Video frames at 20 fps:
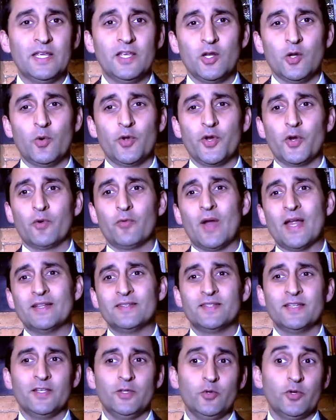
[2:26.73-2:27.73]
You know, when you're
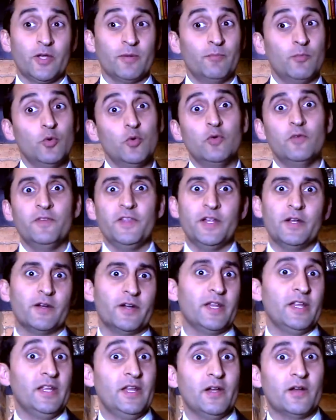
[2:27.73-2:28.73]
renting, you can move year
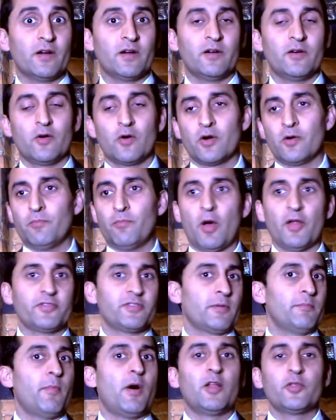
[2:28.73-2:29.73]
to year or month
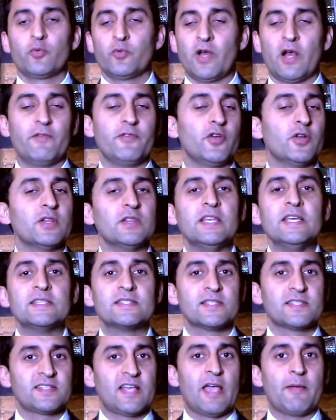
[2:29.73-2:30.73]
to month, whatever your lease
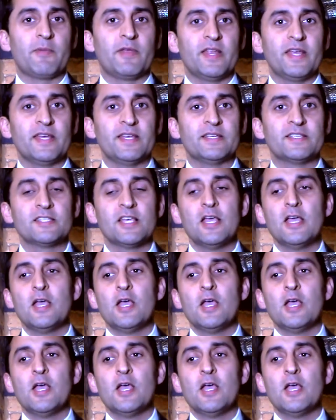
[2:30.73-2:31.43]
assignment is.